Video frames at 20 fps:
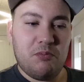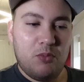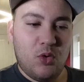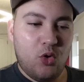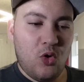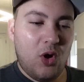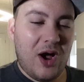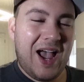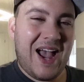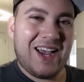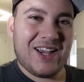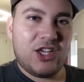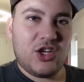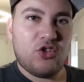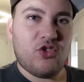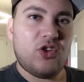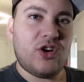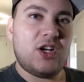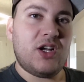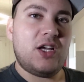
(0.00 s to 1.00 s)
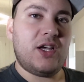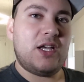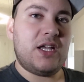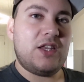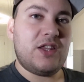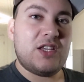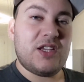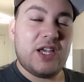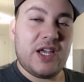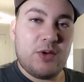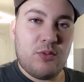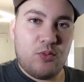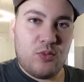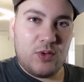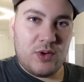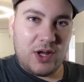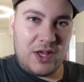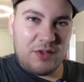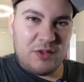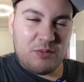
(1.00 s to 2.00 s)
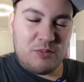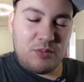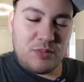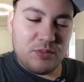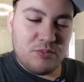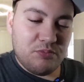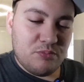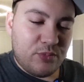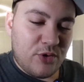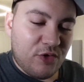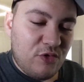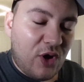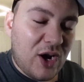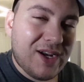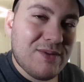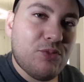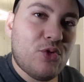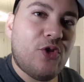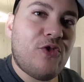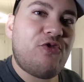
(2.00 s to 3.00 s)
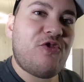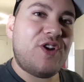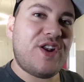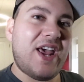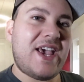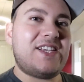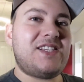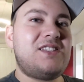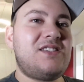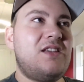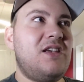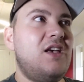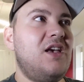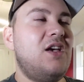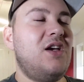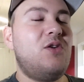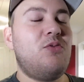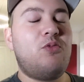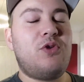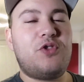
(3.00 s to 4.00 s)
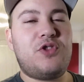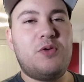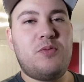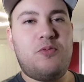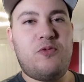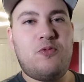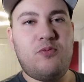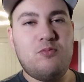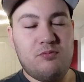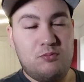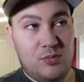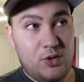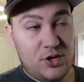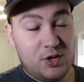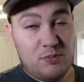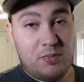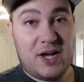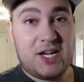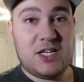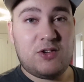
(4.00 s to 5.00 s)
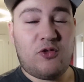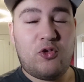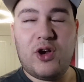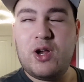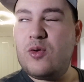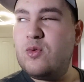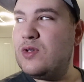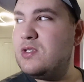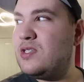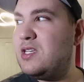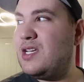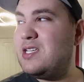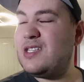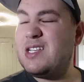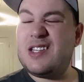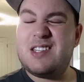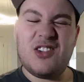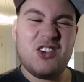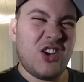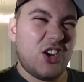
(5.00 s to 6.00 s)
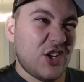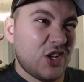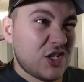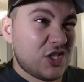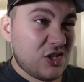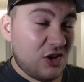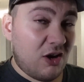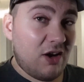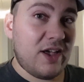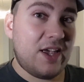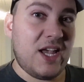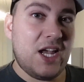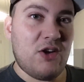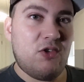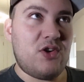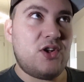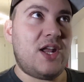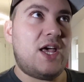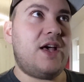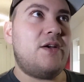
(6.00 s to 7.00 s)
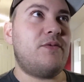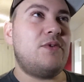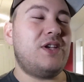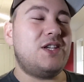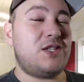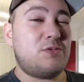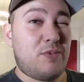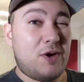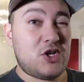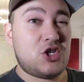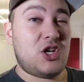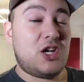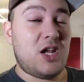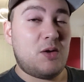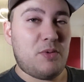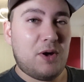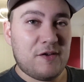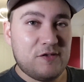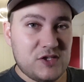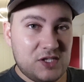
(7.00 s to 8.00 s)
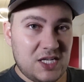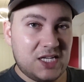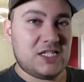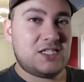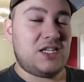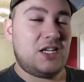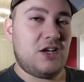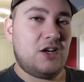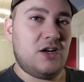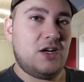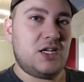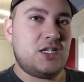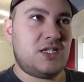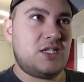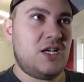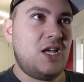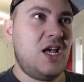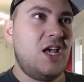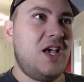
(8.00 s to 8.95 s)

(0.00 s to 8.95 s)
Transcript: more accurate and provide more finesse with the bass frequencies, and you're going to start hearing that, especially above 60 Hertz,